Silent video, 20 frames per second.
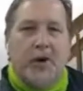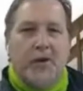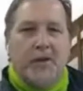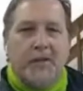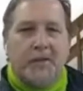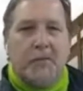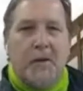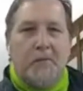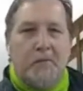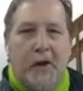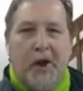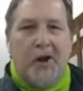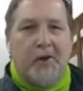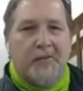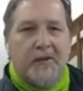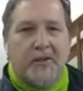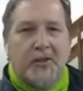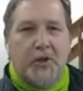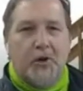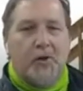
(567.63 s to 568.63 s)
always be part of
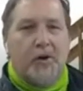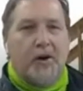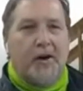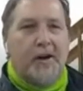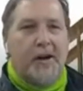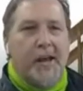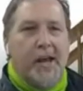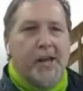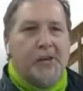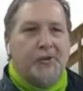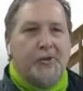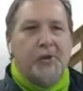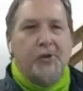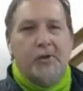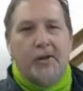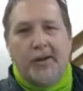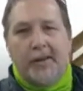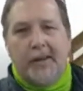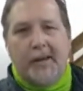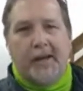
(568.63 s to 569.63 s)
the tour. Due
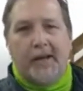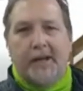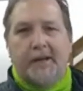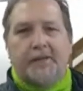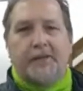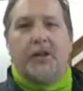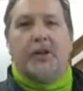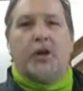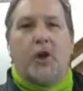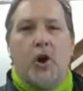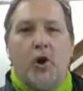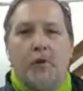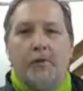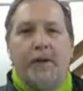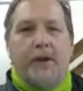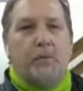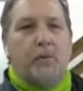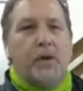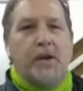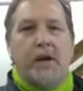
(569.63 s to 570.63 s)
to the
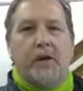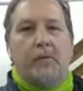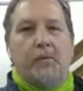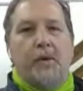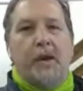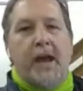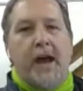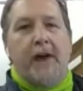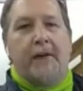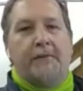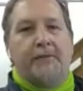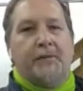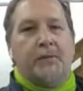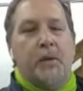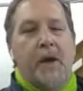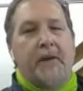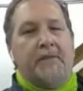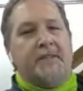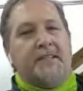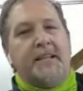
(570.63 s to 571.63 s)
COVID, we
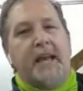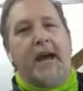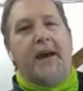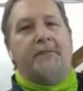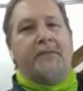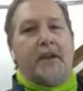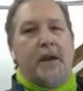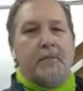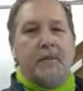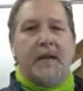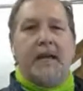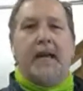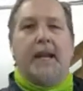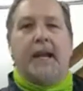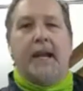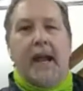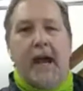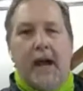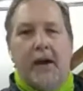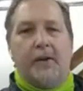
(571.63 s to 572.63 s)
have staff coming in
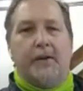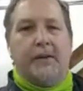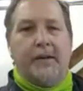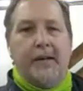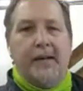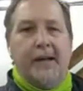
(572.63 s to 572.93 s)
and out.